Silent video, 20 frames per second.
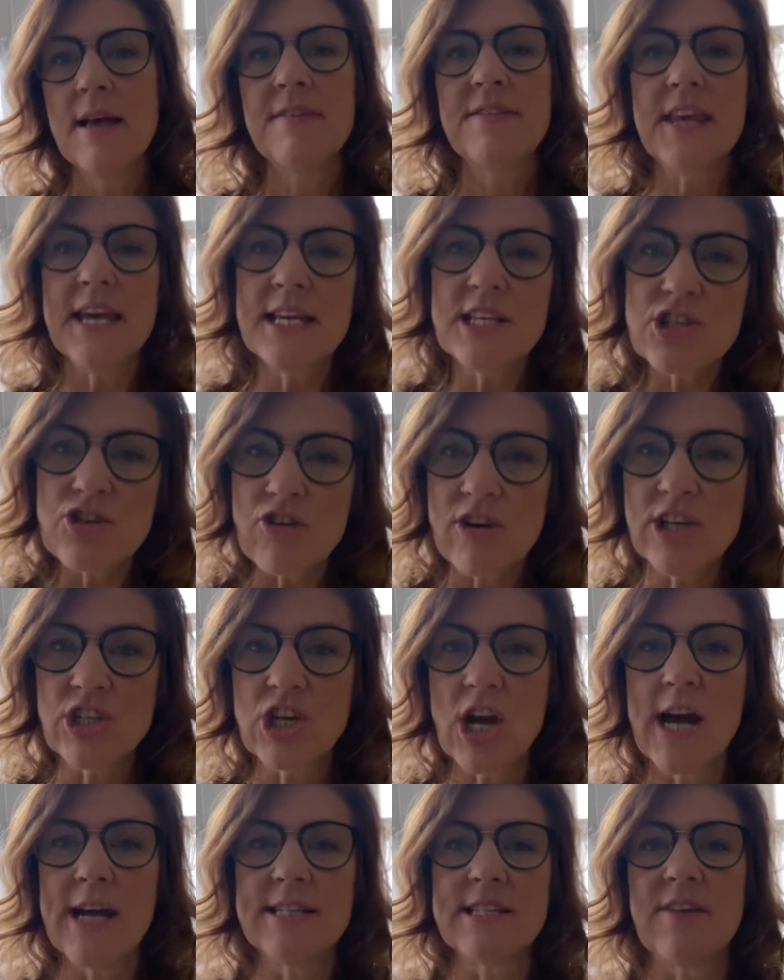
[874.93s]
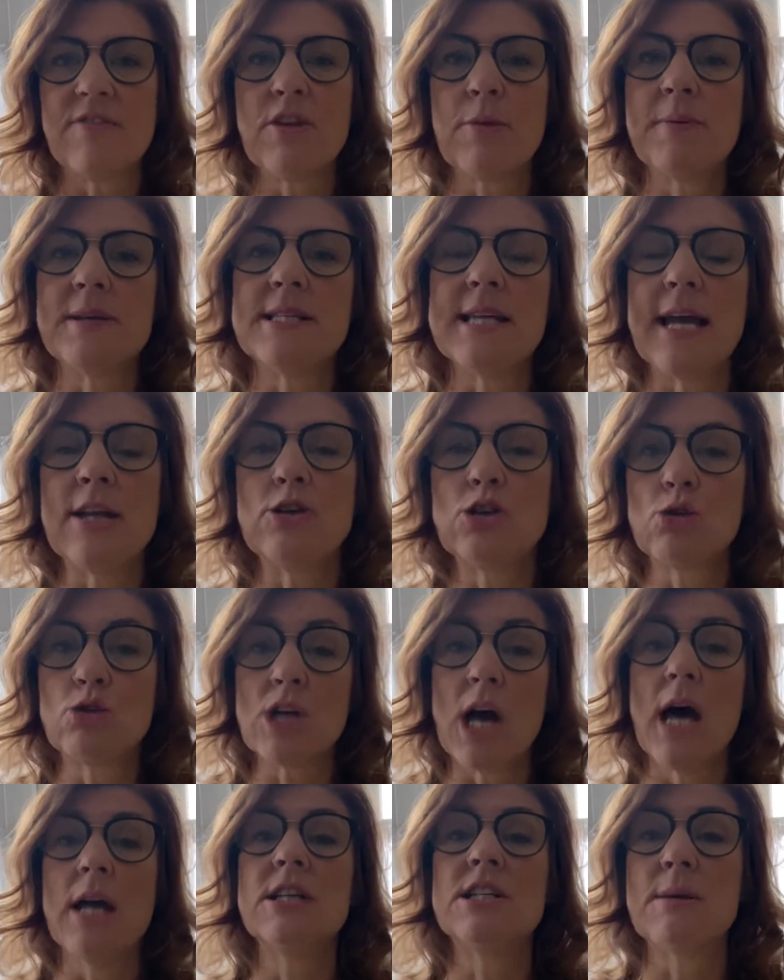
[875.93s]
These three giants have the potential
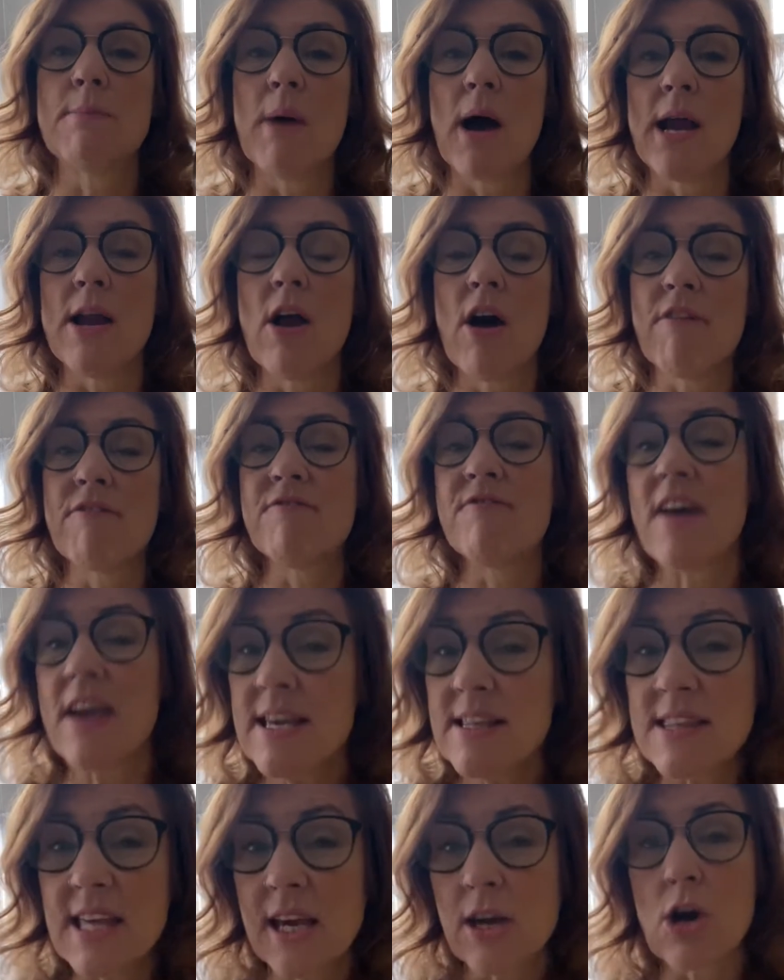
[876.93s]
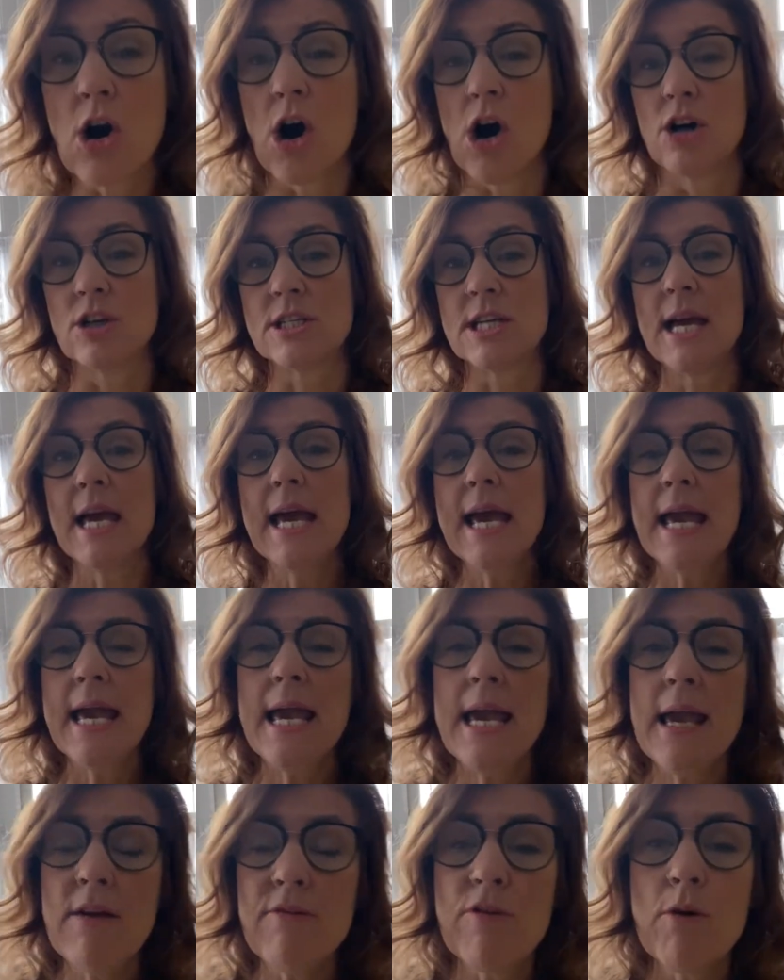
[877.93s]
to undermine our faith in God,
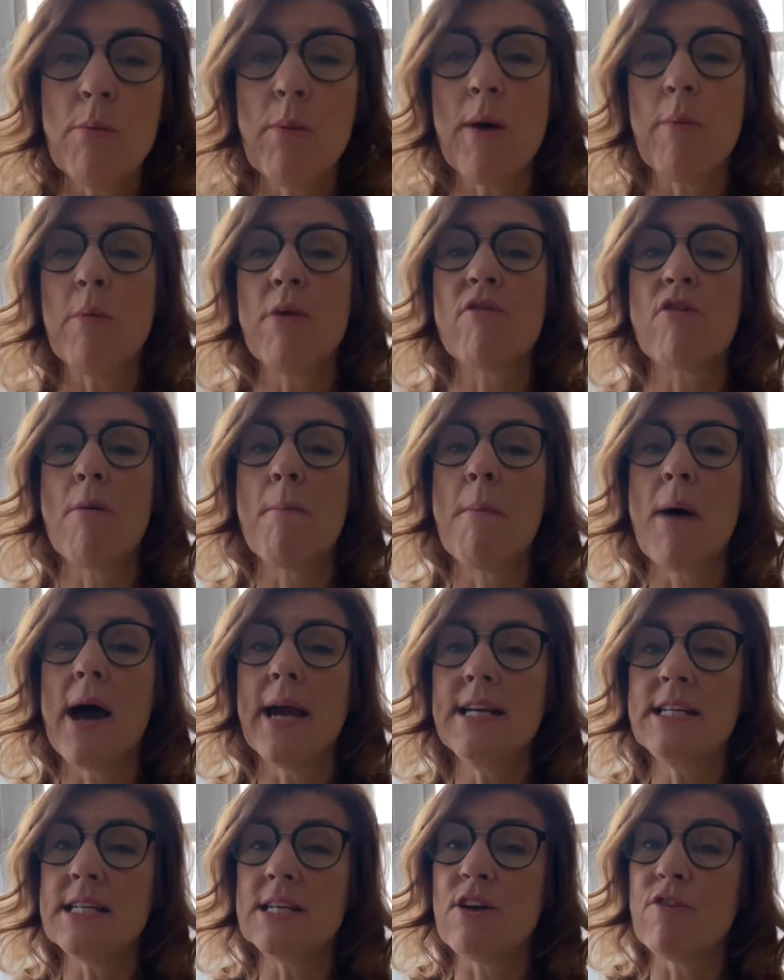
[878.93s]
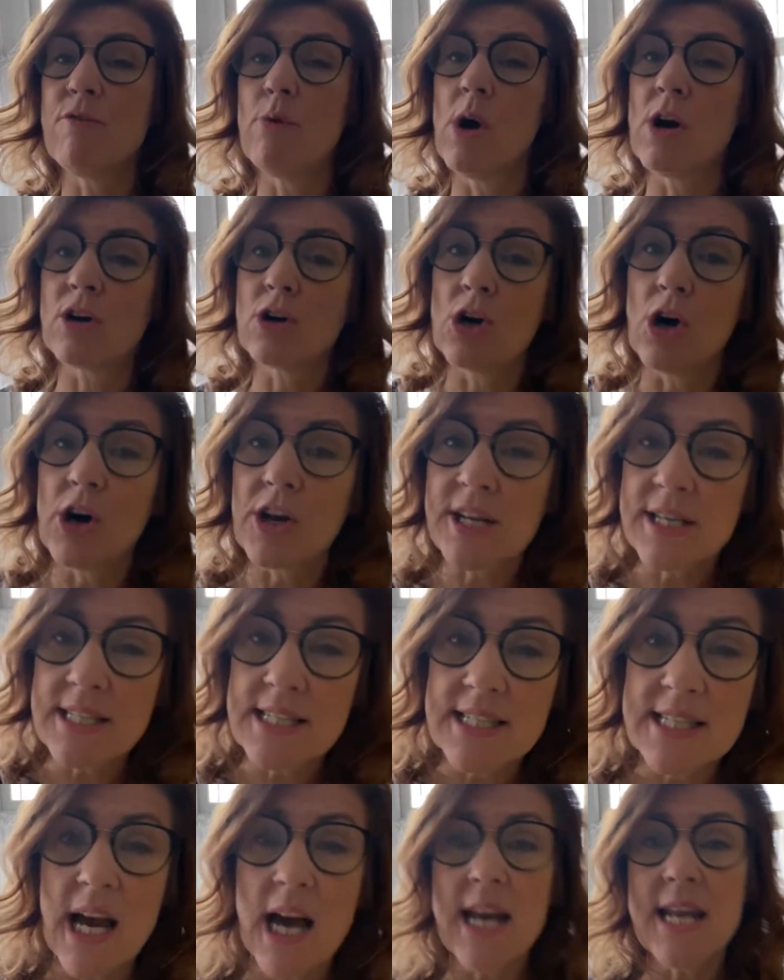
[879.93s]
even when we're reminded of what God has
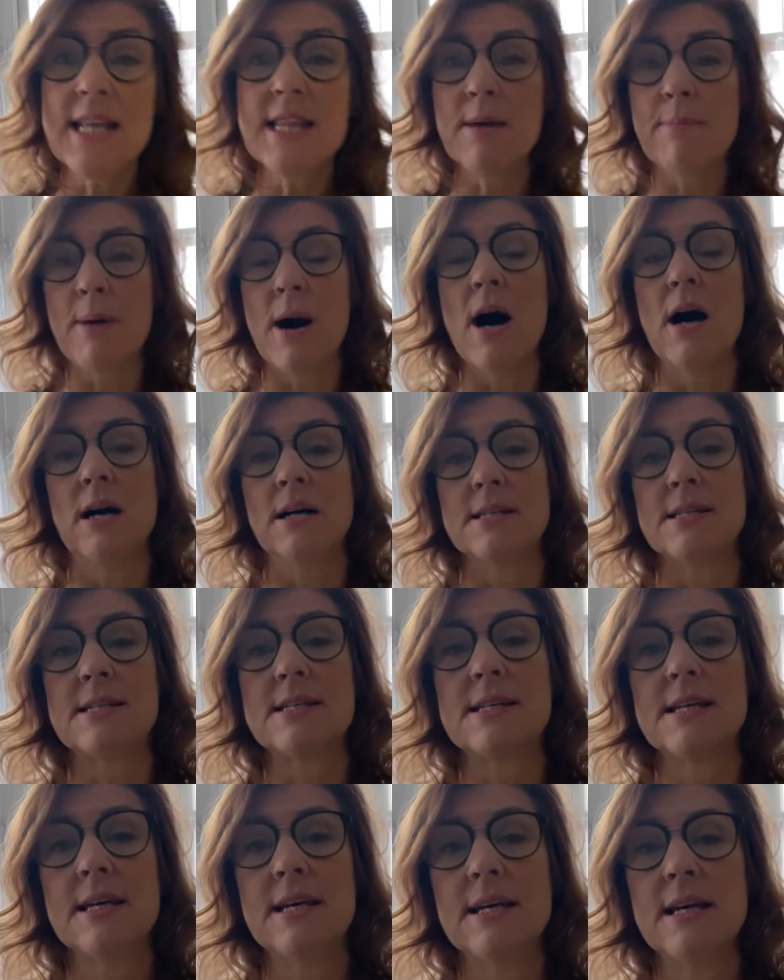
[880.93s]
done in the past.